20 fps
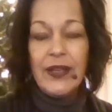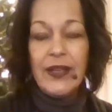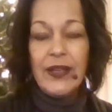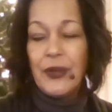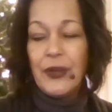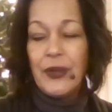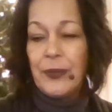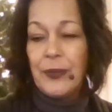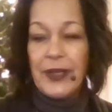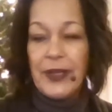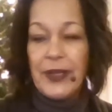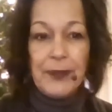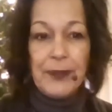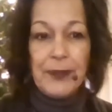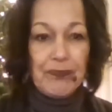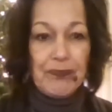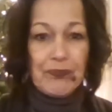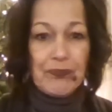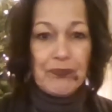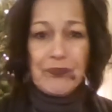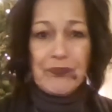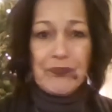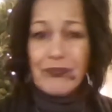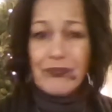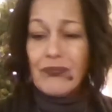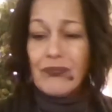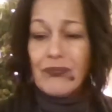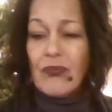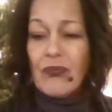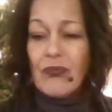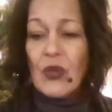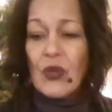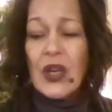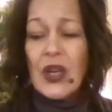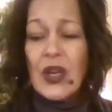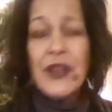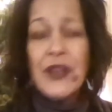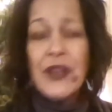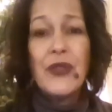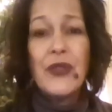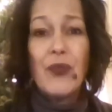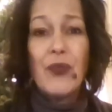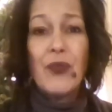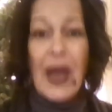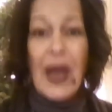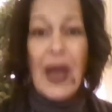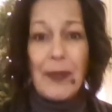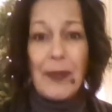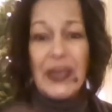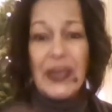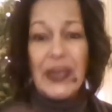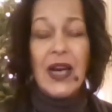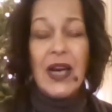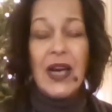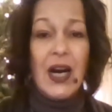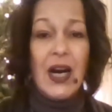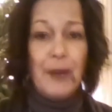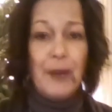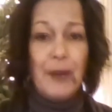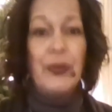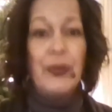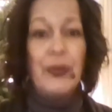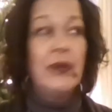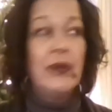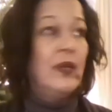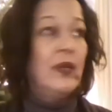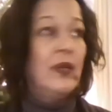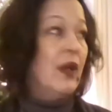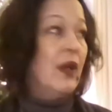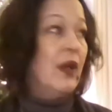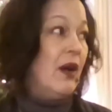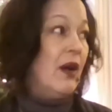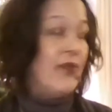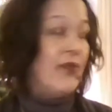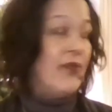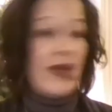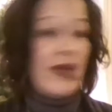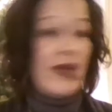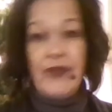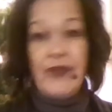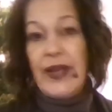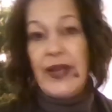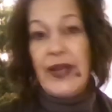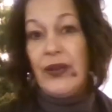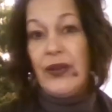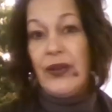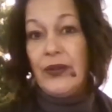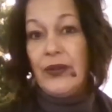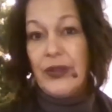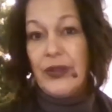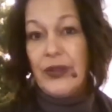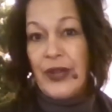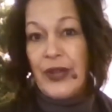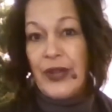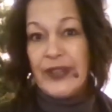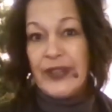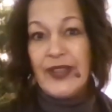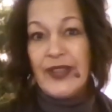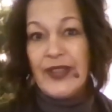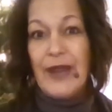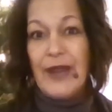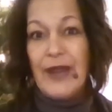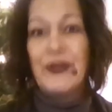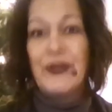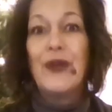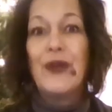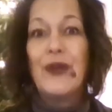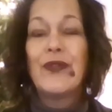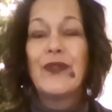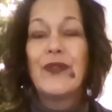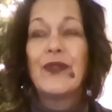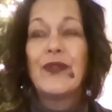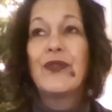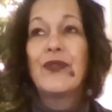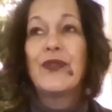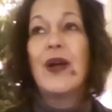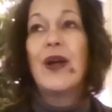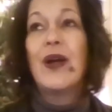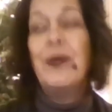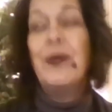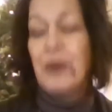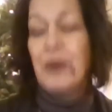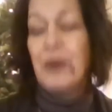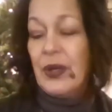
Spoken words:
It'll be kind of the wrapping up of that veil that's left over from